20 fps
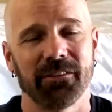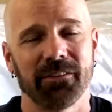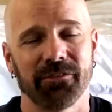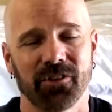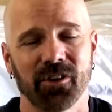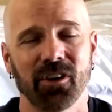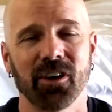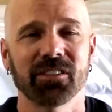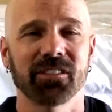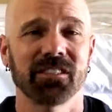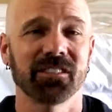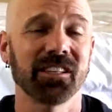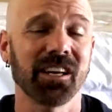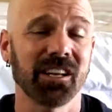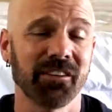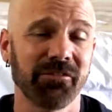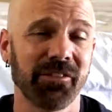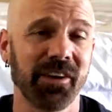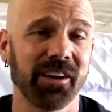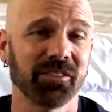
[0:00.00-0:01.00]
If cost is
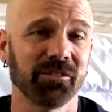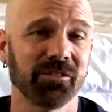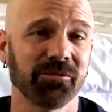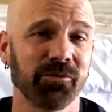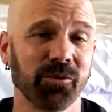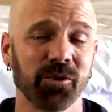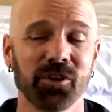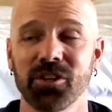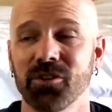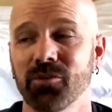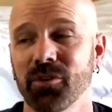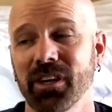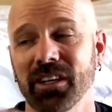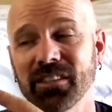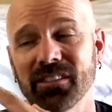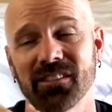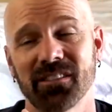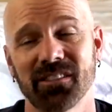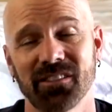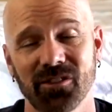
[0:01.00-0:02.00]
not a factor for you,
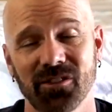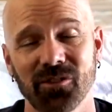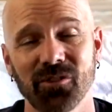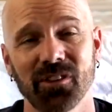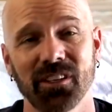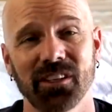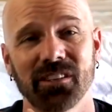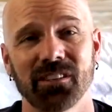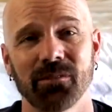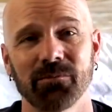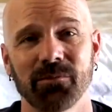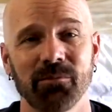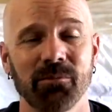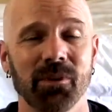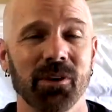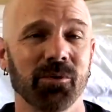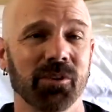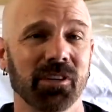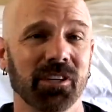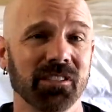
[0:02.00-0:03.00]
it's certainly something you
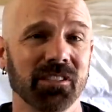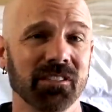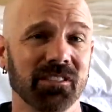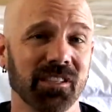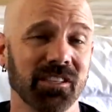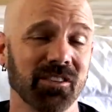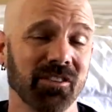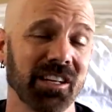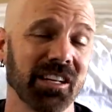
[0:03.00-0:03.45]
might want to consider.